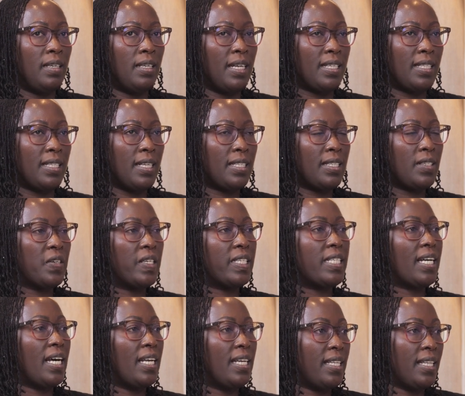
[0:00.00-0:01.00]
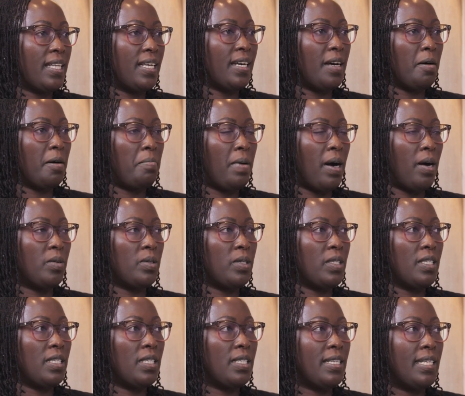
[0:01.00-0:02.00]
in a sense, critically think about
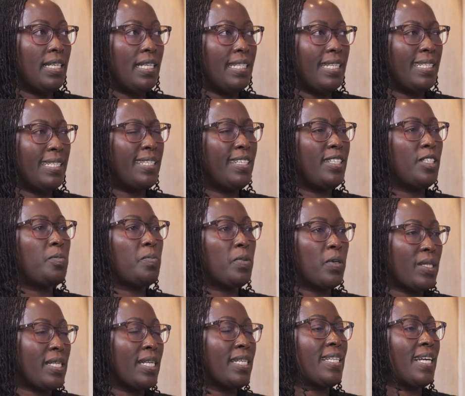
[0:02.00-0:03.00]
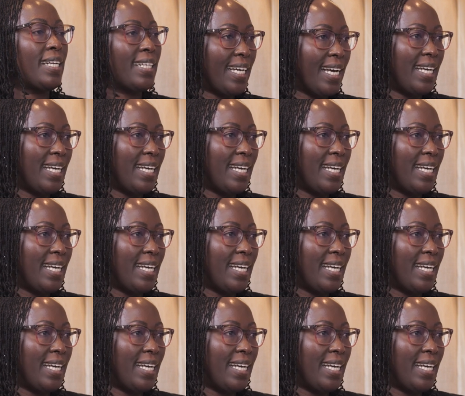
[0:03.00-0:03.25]
the change process that